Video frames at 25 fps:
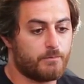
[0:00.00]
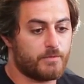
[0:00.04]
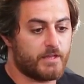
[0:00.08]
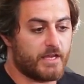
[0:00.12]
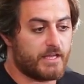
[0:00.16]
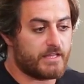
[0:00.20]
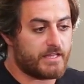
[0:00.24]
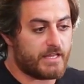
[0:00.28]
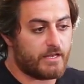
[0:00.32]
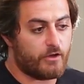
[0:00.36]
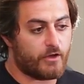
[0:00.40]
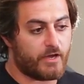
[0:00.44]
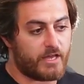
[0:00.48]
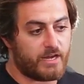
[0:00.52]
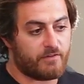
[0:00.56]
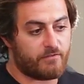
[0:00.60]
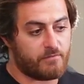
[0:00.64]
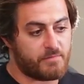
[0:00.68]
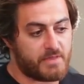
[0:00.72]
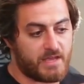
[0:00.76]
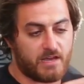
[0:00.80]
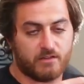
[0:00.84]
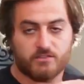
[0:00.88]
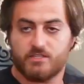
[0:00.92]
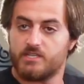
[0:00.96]
they look at it
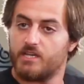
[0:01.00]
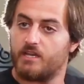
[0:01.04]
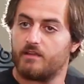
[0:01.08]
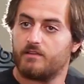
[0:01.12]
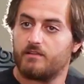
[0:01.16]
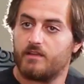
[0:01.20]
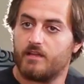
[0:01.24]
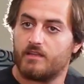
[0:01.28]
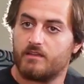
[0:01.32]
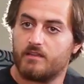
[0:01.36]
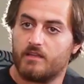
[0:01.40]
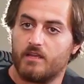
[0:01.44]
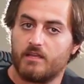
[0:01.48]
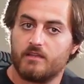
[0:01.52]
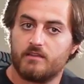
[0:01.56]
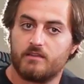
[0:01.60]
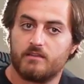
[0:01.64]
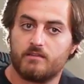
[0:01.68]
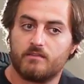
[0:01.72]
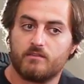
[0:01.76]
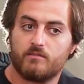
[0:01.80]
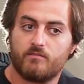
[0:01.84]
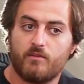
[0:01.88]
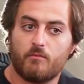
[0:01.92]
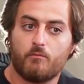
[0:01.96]
from the outside,
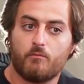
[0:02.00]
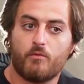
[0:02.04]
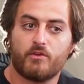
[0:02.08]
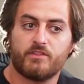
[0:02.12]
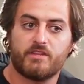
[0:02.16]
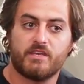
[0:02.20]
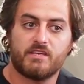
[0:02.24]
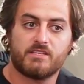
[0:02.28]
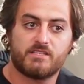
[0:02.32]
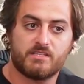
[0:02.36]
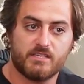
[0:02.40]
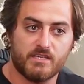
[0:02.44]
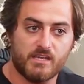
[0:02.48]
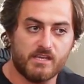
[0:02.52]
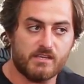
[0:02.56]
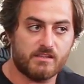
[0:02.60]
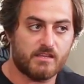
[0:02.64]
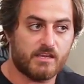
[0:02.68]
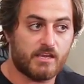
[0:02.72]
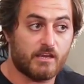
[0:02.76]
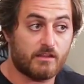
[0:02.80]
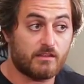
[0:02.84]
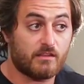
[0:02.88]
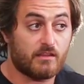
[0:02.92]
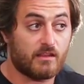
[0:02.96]
and from what they see,
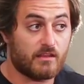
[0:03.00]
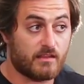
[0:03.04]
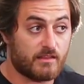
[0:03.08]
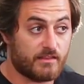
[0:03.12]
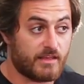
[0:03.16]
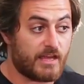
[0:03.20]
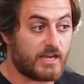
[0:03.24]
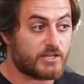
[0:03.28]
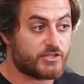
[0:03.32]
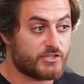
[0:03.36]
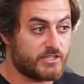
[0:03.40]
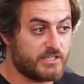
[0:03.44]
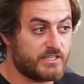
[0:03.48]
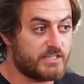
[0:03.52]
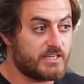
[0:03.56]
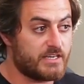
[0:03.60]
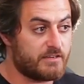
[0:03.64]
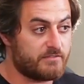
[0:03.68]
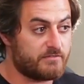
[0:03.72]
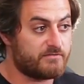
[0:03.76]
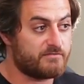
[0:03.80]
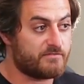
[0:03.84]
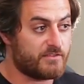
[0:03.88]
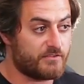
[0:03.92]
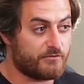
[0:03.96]
they actually
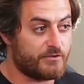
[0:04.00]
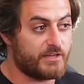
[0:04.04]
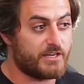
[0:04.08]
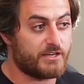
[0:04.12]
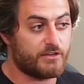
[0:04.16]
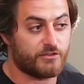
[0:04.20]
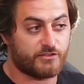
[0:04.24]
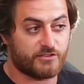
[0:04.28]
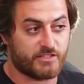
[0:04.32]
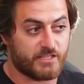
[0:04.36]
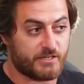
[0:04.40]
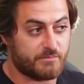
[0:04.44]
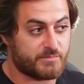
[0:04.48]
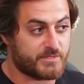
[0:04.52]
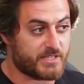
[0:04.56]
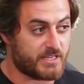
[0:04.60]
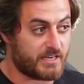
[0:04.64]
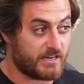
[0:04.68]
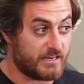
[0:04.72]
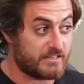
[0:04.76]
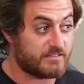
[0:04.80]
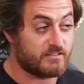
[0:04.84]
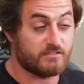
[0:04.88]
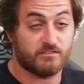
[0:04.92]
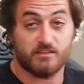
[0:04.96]
give really good tips,
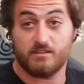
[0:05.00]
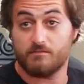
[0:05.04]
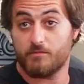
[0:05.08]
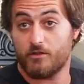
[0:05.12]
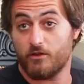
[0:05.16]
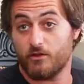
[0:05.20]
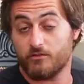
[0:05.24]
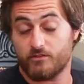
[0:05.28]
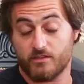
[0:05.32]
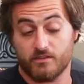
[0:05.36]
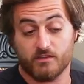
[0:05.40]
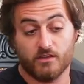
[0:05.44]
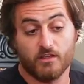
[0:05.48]
and I listen to them a lot.